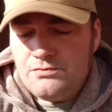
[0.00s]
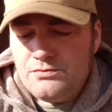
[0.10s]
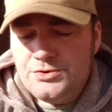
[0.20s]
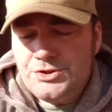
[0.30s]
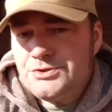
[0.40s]

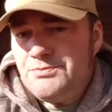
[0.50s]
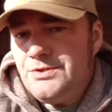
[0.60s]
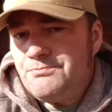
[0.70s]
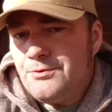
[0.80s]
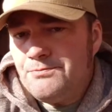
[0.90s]
just
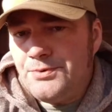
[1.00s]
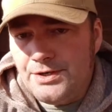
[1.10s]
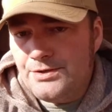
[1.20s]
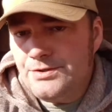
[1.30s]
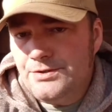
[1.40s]
be
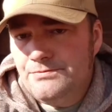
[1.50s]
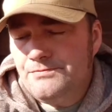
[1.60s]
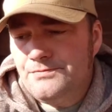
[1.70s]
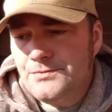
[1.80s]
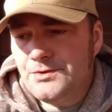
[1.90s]
prepared.
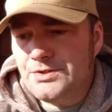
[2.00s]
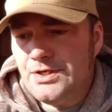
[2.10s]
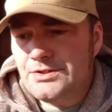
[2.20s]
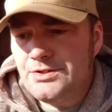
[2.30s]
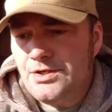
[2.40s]

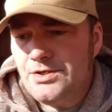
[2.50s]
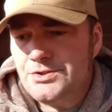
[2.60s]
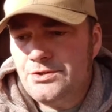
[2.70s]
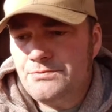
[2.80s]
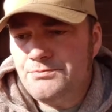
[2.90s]
Okay, as long as
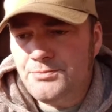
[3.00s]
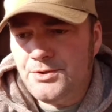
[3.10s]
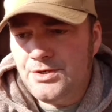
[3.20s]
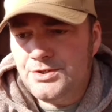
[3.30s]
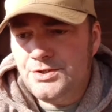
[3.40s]
you're
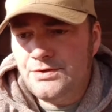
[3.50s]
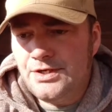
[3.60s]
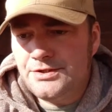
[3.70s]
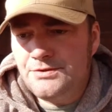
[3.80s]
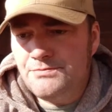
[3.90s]
prepared, you don't
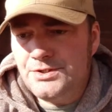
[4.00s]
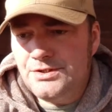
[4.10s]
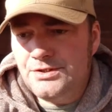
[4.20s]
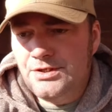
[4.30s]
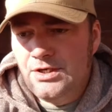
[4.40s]
have to
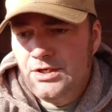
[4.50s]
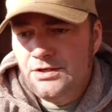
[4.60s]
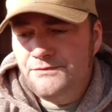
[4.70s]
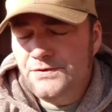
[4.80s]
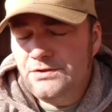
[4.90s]
be
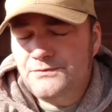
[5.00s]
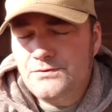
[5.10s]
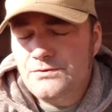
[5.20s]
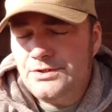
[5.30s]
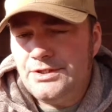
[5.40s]

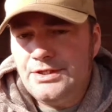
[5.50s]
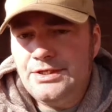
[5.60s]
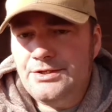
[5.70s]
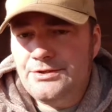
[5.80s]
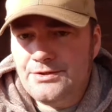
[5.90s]
fearful in
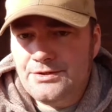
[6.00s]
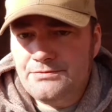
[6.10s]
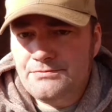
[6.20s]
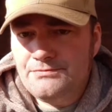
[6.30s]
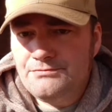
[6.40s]
anything.
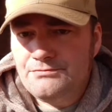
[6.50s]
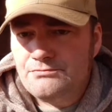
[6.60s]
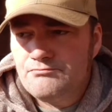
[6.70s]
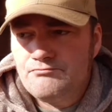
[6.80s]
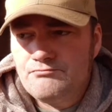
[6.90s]

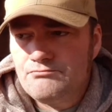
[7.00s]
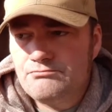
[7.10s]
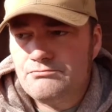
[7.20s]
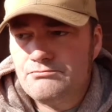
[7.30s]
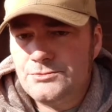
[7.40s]

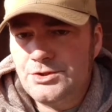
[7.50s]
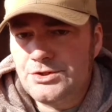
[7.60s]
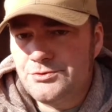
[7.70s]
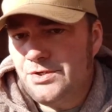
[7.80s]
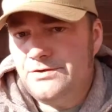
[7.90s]
You're
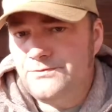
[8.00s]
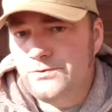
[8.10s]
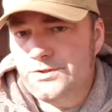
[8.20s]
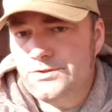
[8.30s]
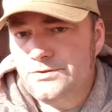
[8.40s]
just ready
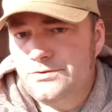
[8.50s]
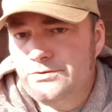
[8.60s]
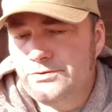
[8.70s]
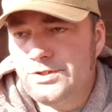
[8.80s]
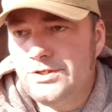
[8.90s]
for
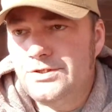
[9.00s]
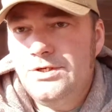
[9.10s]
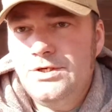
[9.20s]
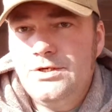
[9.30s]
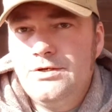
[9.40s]
it. Okay,
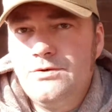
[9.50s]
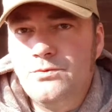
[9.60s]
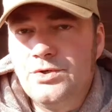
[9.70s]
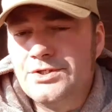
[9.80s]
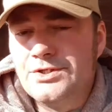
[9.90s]

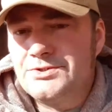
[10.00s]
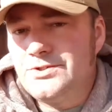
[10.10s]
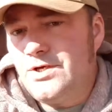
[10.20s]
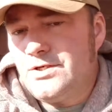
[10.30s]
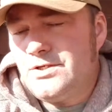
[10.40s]
would it
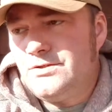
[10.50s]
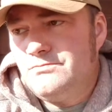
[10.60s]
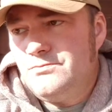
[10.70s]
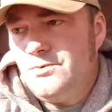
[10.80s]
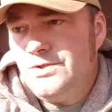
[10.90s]
suck?
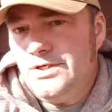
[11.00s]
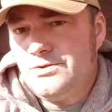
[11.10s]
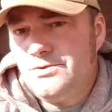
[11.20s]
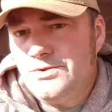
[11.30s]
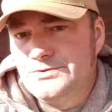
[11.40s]
Oh, yeah, of
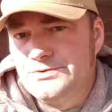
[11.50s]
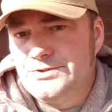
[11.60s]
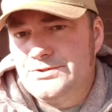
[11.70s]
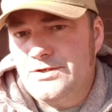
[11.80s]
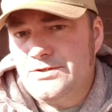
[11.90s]
course it would
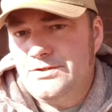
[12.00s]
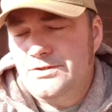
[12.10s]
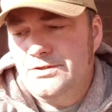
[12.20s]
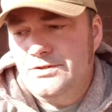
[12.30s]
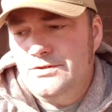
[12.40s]
suck.
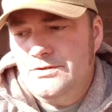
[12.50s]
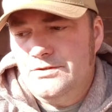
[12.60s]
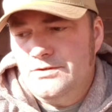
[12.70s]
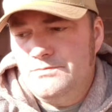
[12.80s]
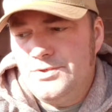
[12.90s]

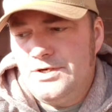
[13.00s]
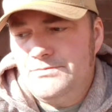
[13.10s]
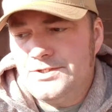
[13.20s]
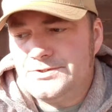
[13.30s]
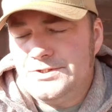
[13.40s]
But I'm
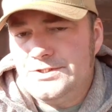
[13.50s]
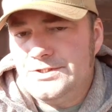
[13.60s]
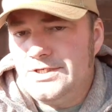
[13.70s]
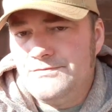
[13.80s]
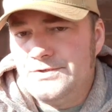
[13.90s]
not seeing
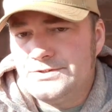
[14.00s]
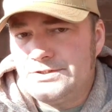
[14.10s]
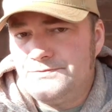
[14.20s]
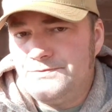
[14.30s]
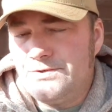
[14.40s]
the evidence
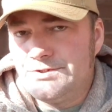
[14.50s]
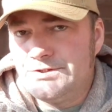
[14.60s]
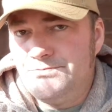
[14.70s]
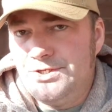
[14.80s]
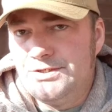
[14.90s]
as far as
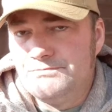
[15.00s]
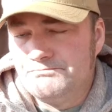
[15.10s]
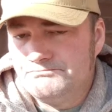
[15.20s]
it's being